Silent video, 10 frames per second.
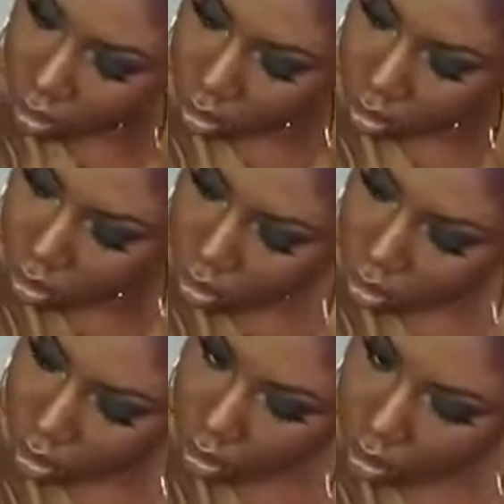bun
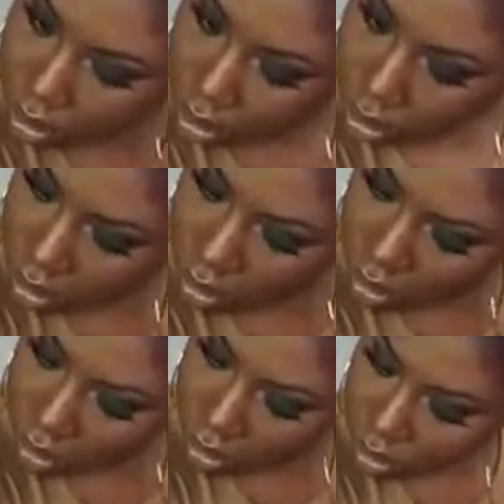won't be
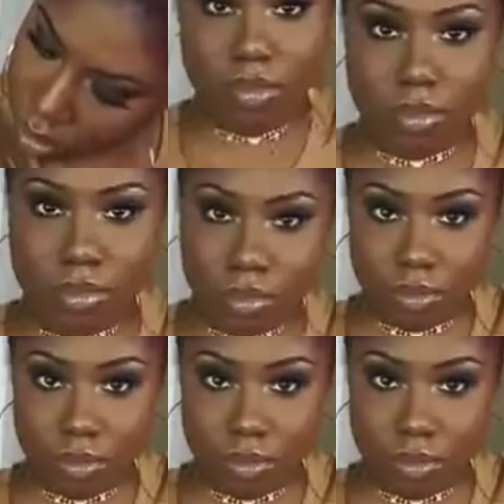as big,